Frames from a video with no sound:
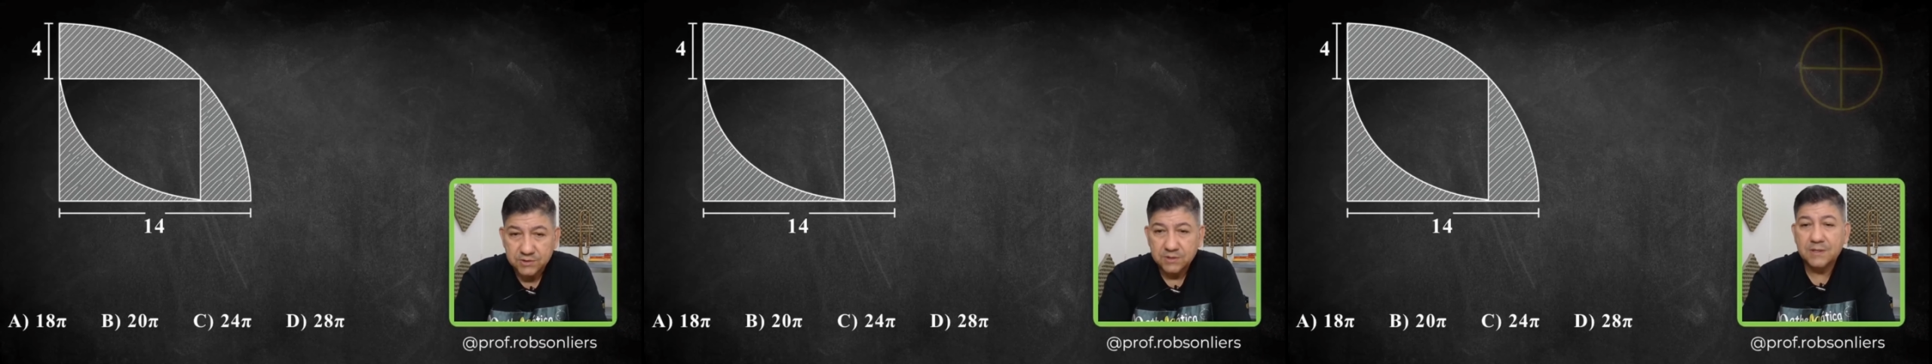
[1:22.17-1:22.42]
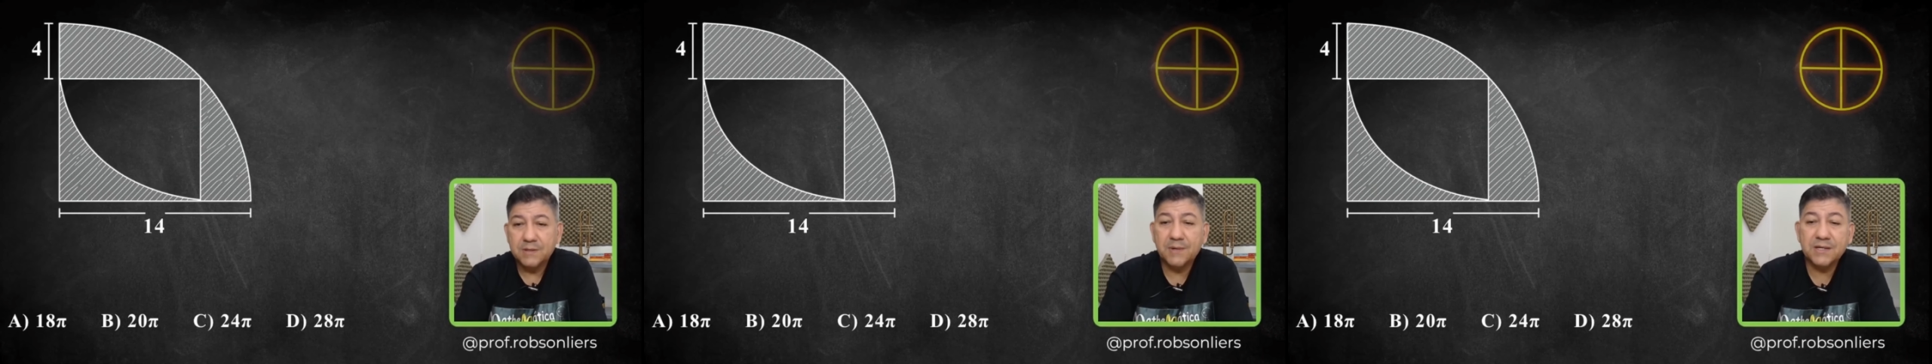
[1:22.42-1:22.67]

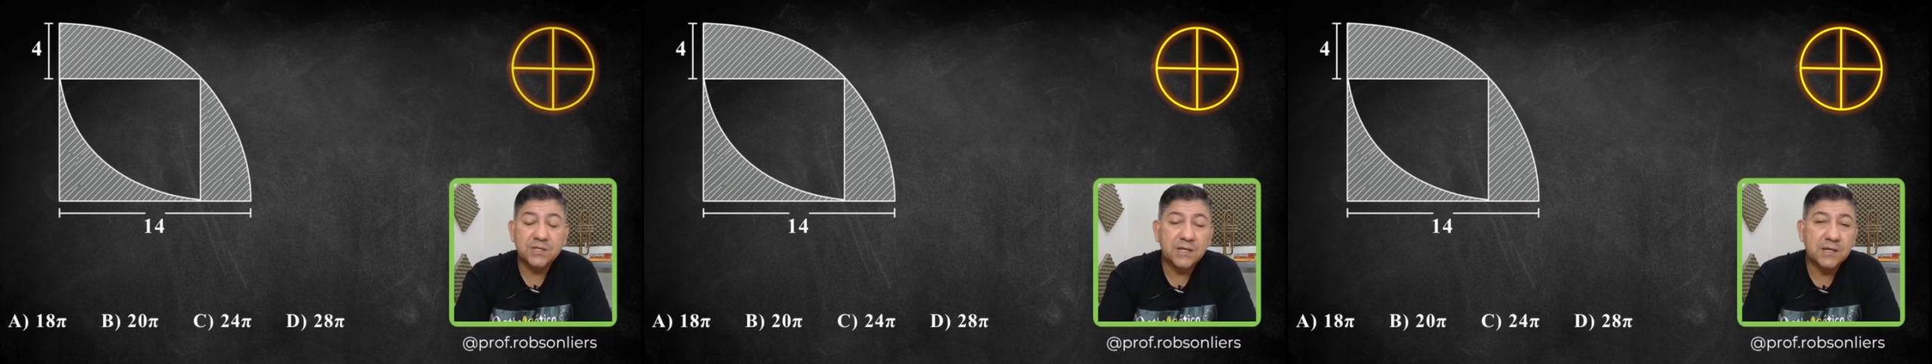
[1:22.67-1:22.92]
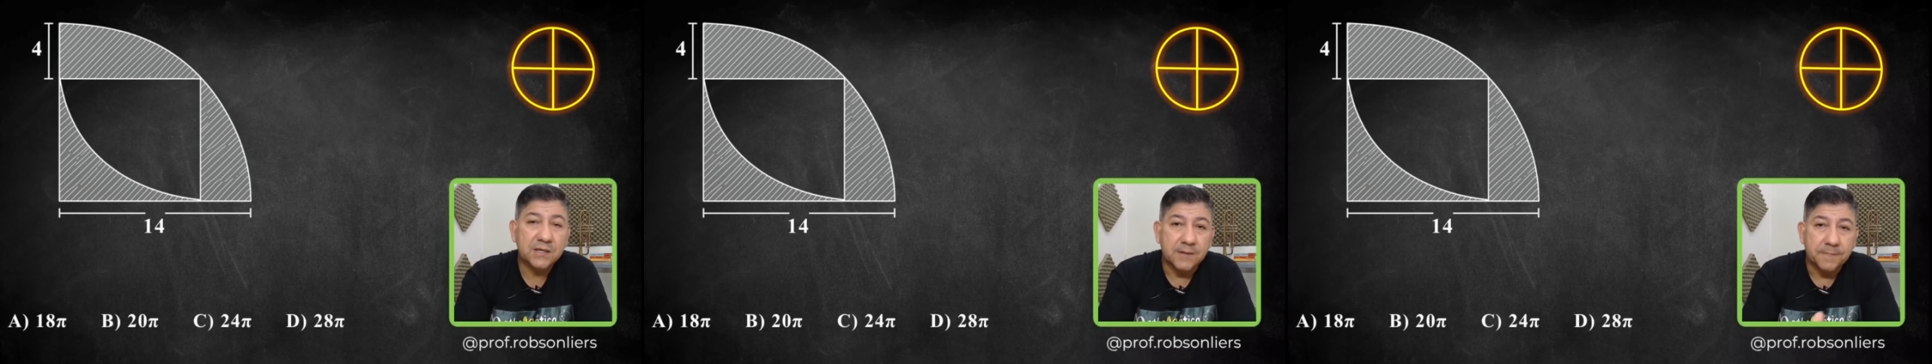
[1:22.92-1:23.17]
Imagine
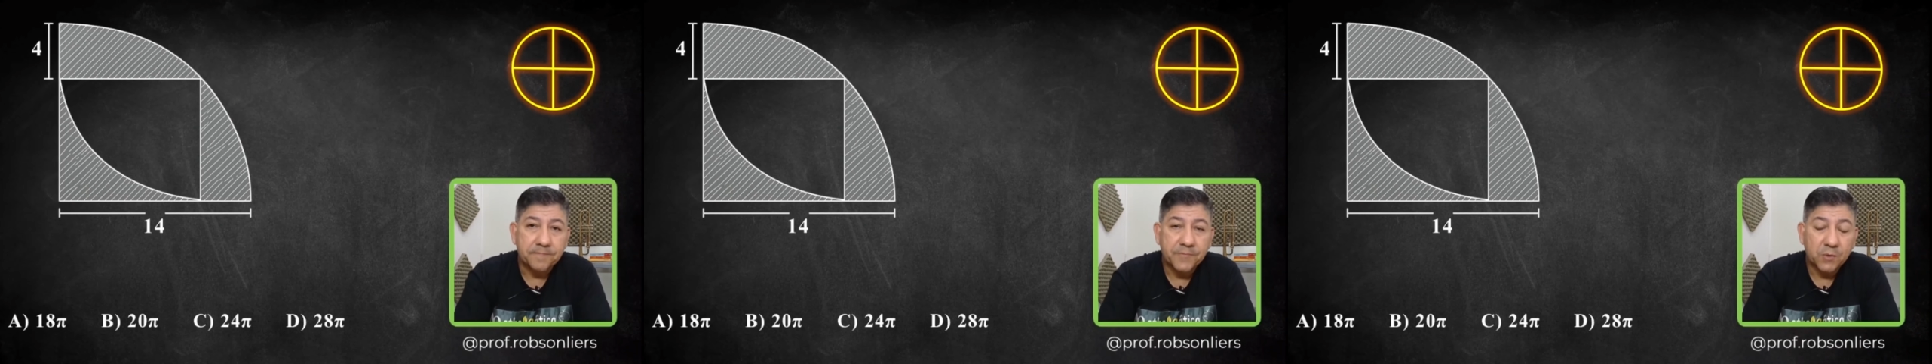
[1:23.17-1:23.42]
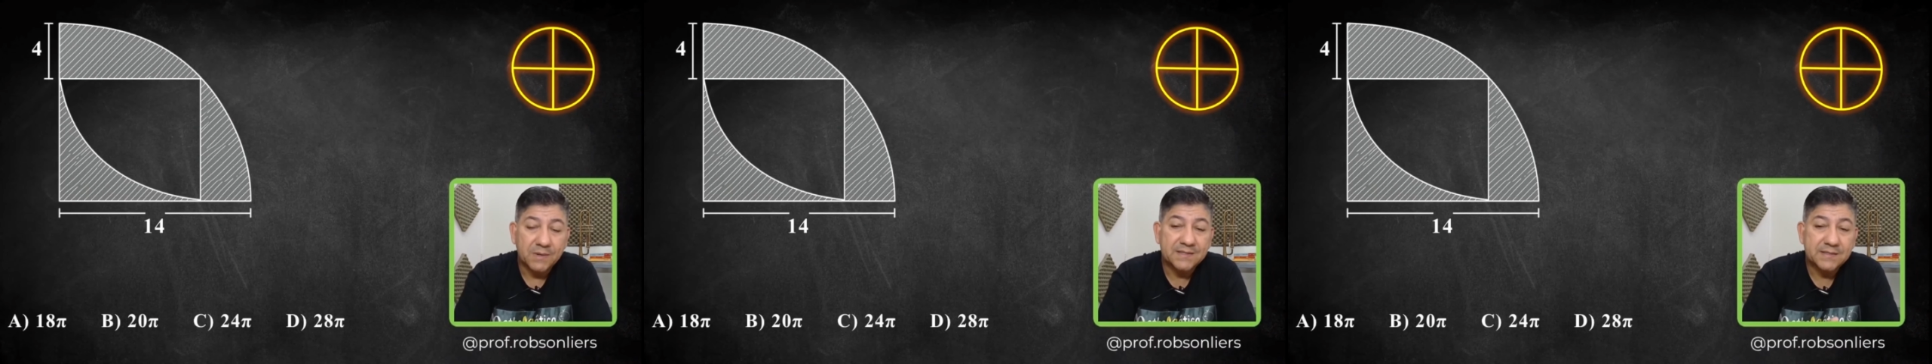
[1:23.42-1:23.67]
a
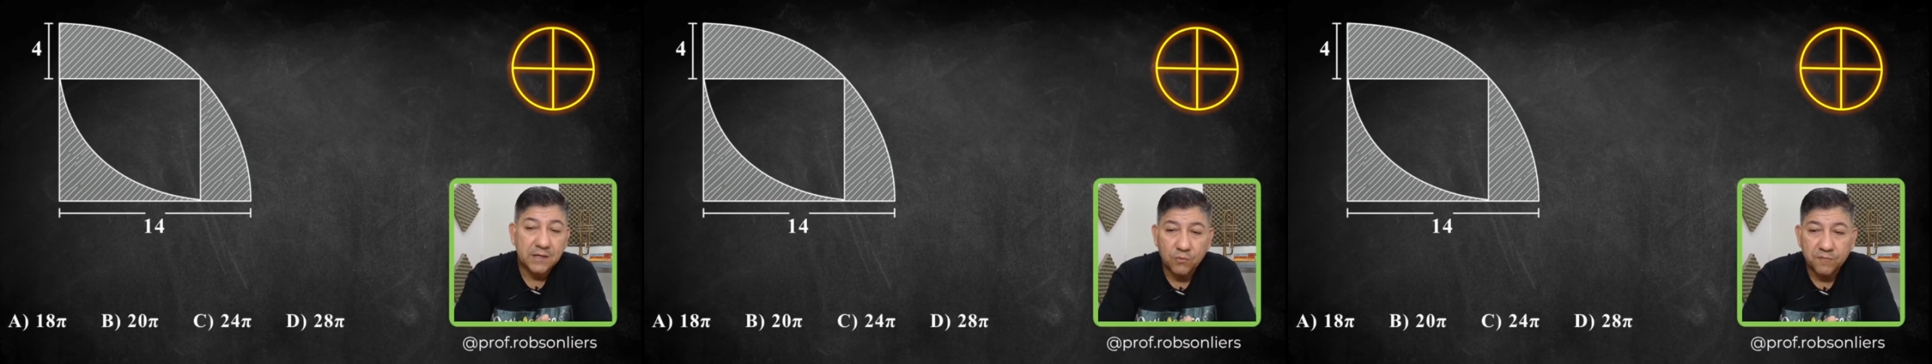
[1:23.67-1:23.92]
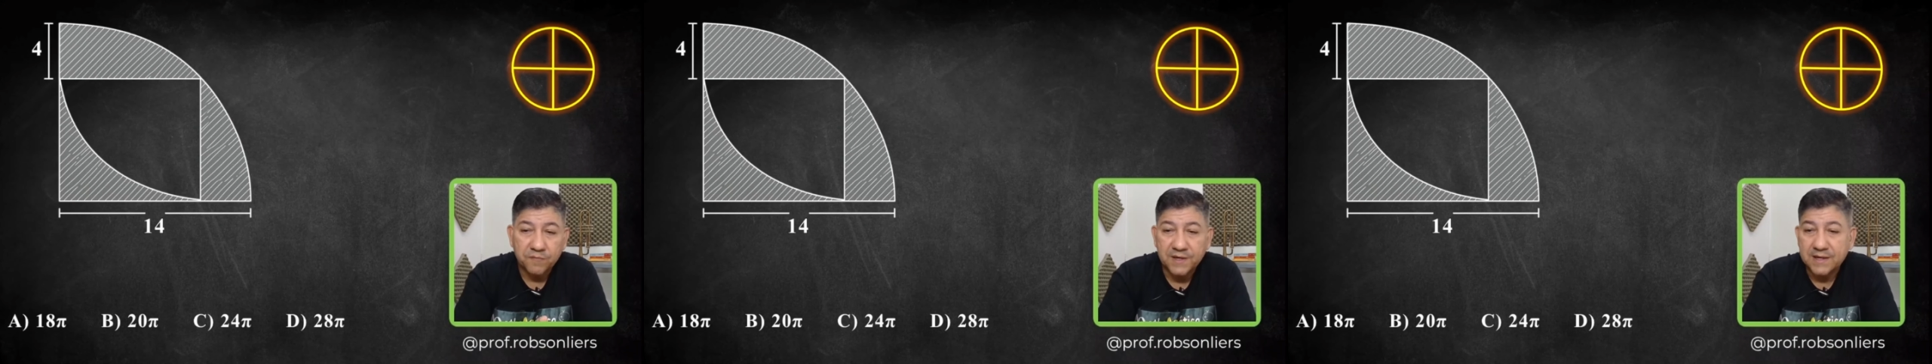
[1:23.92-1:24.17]
circle here,